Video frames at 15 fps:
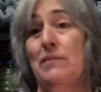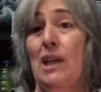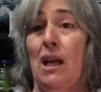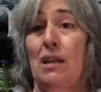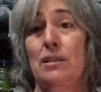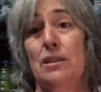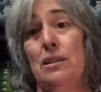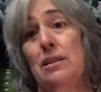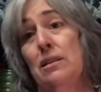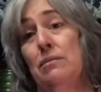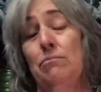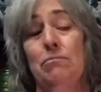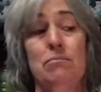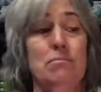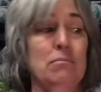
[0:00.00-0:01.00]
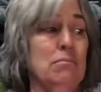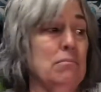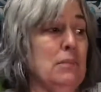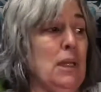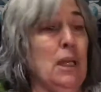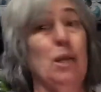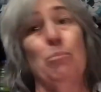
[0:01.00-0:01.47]
I should
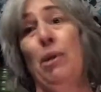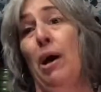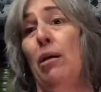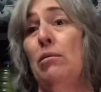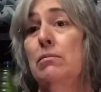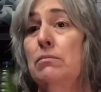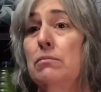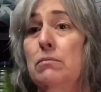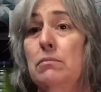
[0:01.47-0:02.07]
make about